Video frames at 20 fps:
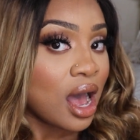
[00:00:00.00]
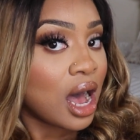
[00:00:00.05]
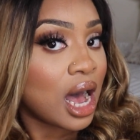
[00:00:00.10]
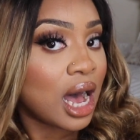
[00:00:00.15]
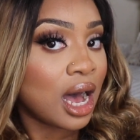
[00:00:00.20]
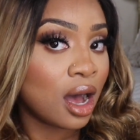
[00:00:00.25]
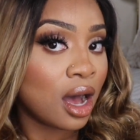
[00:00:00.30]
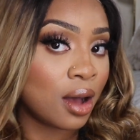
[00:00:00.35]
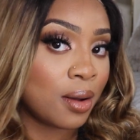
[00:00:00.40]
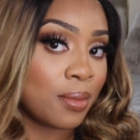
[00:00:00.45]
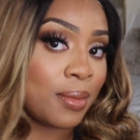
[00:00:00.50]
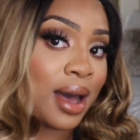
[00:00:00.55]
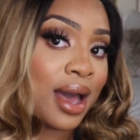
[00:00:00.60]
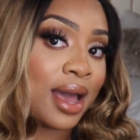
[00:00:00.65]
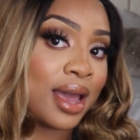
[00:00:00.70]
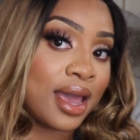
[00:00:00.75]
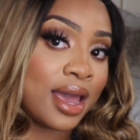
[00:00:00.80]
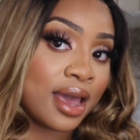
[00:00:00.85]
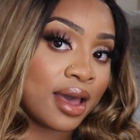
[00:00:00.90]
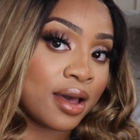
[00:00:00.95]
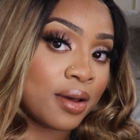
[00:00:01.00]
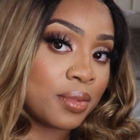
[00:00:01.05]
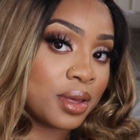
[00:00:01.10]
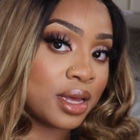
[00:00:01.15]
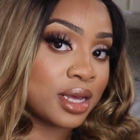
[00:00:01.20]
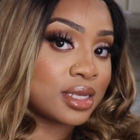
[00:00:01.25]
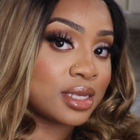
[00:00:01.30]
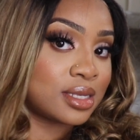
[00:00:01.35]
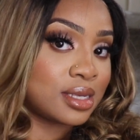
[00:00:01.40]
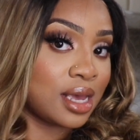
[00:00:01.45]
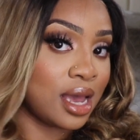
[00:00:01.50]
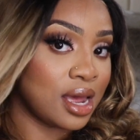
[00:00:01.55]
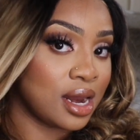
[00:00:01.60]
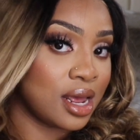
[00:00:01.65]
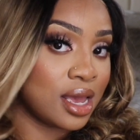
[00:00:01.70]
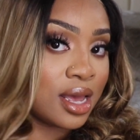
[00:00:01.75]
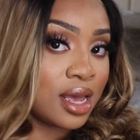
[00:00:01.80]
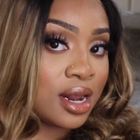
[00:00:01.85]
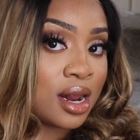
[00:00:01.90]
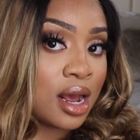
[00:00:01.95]
I am
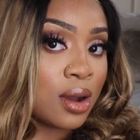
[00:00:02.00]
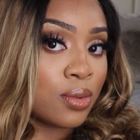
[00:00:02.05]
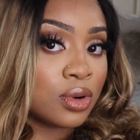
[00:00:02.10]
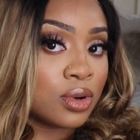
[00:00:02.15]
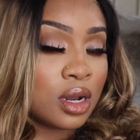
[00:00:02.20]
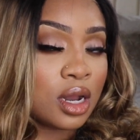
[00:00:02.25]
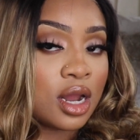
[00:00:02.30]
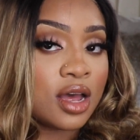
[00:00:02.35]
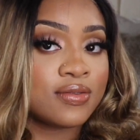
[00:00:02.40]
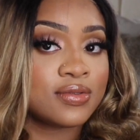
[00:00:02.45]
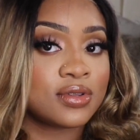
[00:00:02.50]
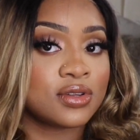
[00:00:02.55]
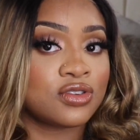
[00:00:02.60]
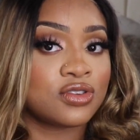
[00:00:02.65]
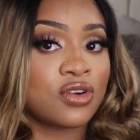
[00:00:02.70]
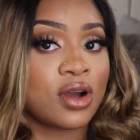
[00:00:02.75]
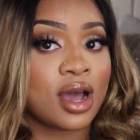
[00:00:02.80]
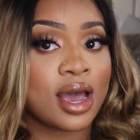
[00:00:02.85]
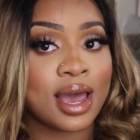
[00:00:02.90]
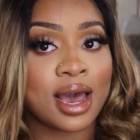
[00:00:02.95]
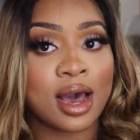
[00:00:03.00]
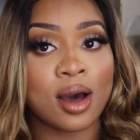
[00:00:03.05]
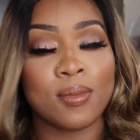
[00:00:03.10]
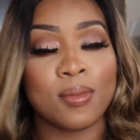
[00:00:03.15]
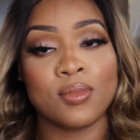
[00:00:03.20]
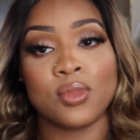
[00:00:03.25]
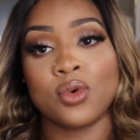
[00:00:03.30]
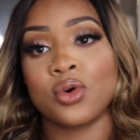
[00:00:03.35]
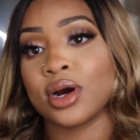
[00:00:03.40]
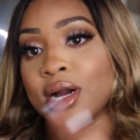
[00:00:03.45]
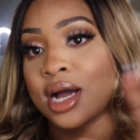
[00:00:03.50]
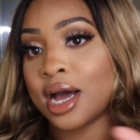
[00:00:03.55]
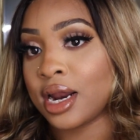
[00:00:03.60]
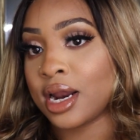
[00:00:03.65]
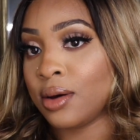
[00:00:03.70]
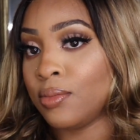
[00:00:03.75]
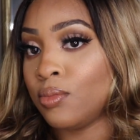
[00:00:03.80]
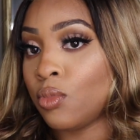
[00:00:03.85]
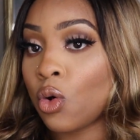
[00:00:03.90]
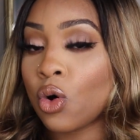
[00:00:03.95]
excited. I would love to try out more
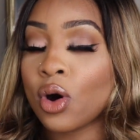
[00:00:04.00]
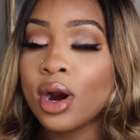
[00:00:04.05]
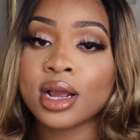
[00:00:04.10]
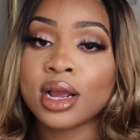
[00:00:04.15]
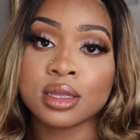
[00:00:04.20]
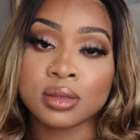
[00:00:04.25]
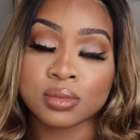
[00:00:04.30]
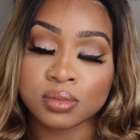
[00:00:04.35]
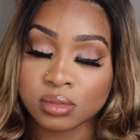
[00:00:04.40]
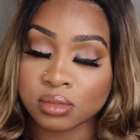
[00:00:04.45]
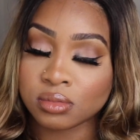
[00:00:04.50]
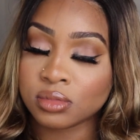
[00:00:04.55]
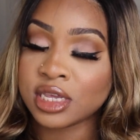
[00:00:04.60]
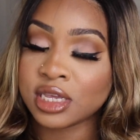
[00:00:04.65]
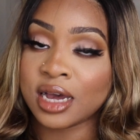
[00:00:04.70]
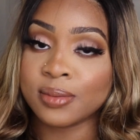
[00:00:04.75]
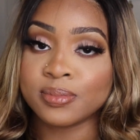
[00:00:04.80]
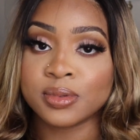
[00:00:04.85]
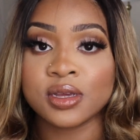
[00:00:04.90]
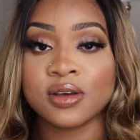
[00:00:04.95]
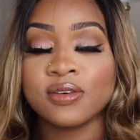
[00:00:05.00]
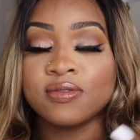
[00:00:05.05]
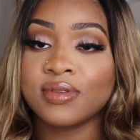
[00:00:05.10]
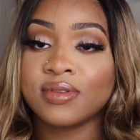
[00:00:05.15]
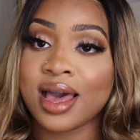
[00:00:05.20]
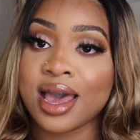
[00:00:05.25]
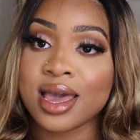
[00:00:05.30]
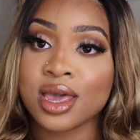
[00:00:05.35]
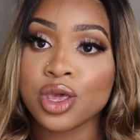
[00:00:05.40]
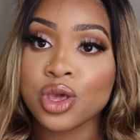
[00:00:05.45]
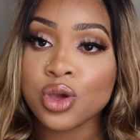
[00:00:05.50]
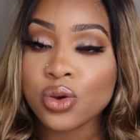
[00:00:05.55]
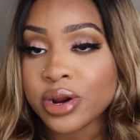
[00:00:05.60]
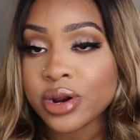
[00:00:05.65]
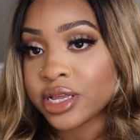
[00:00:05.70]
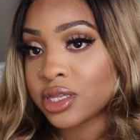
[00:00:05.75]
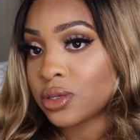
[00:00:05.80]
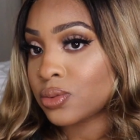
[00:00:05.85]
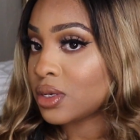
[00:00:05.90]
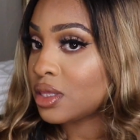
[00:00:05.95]
types of like
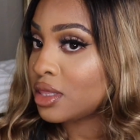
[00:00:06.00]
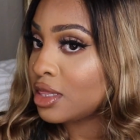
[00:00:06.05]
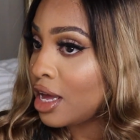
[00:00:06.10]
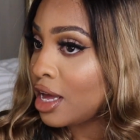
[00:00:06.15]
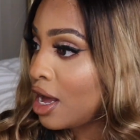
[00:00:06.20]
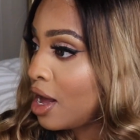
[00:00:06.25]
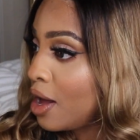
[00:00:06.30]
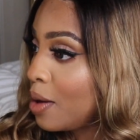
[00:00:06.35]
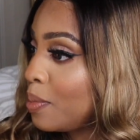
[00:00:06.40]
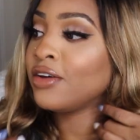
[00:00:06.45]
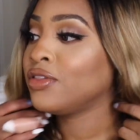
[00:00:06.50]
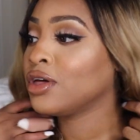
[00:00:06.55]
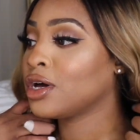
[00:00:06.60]
units with them.